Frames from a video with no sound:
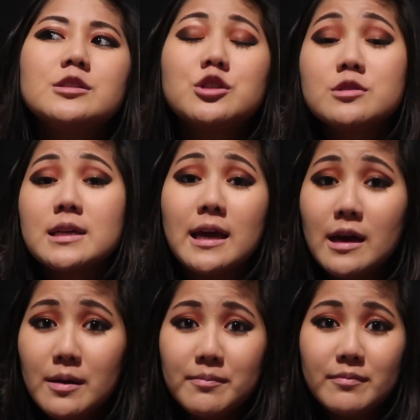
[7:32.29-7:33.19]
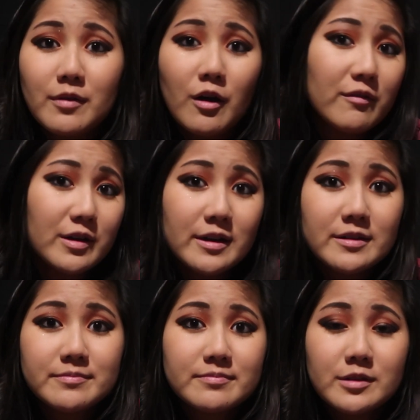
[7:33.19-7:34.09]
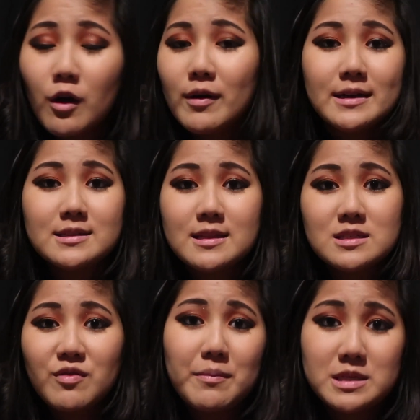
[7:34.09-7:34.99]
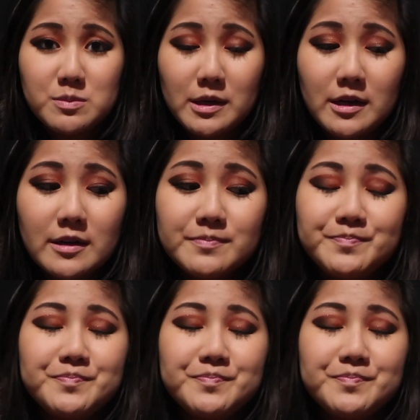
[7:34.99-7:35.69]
choosing him over going to this famous speaker.